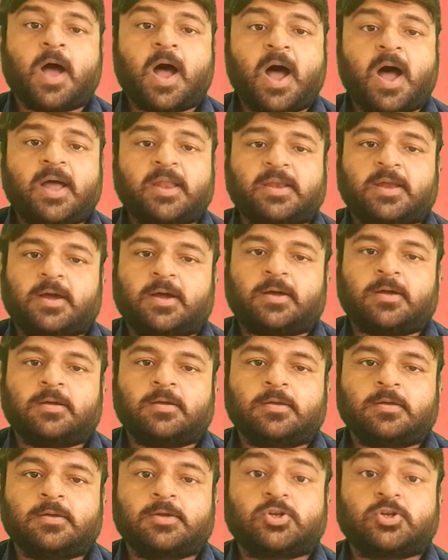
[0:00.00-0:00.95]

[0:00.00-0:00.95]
Anna